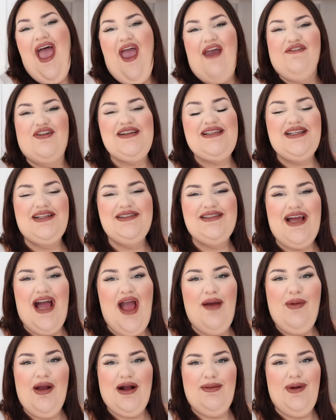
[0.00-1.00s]
Every single
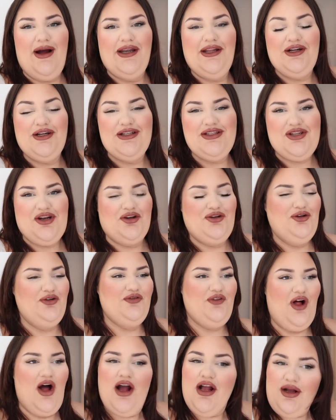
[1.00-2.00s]
time I come on here and start a new
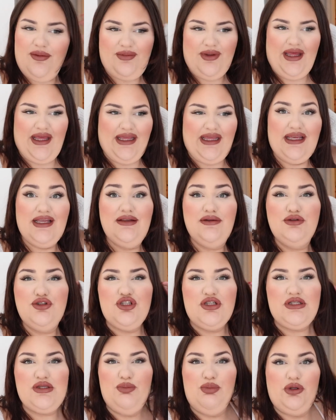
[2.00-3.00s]
vlog, I'm like
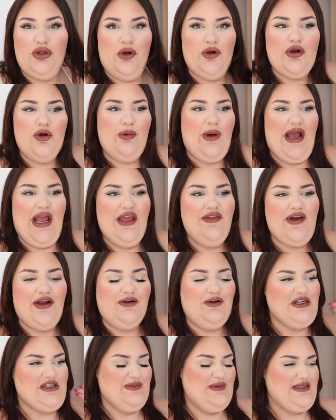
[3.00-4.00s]
just blown away
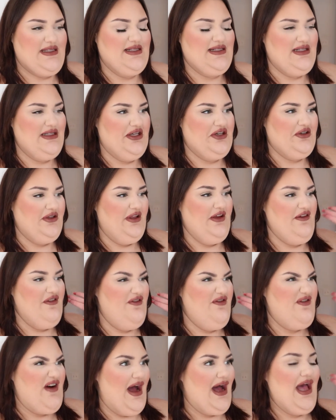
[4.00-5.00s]
that Christmas is literally
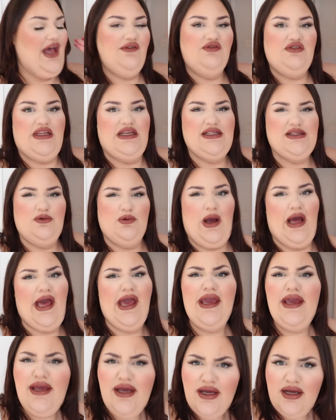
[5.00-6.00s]
five days
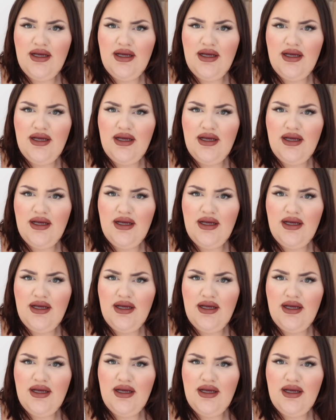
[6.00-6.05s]
away.